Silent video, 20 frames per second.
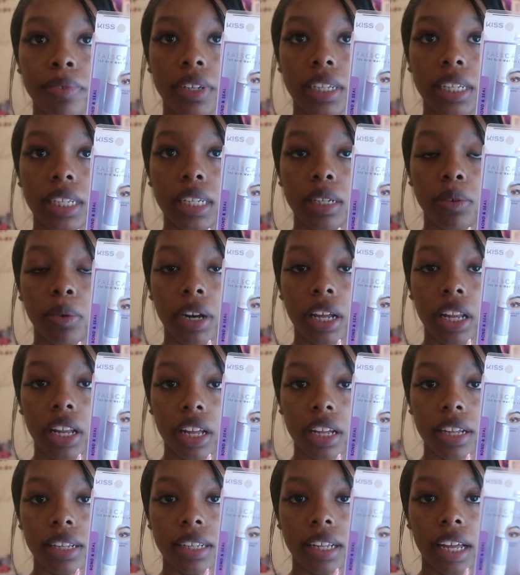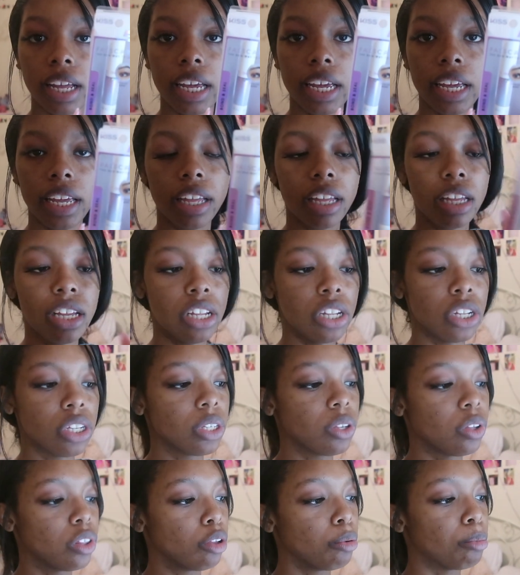This is what it looks like.
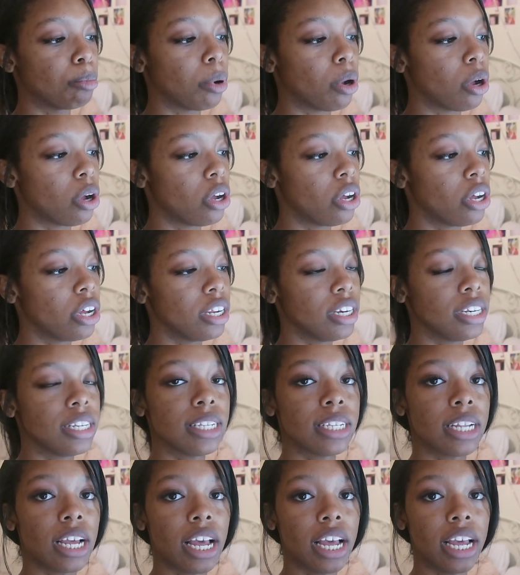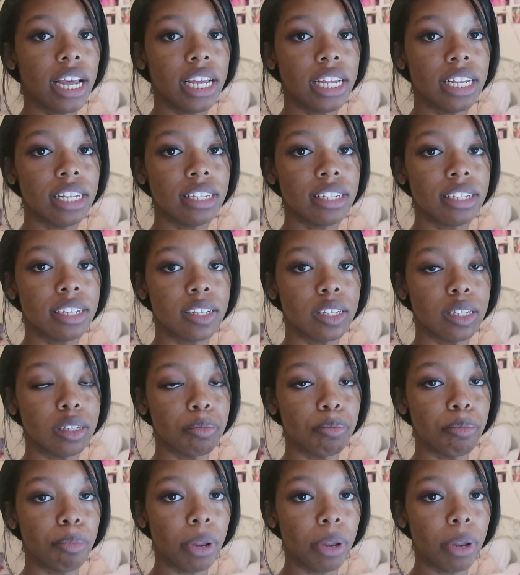So the Bond size is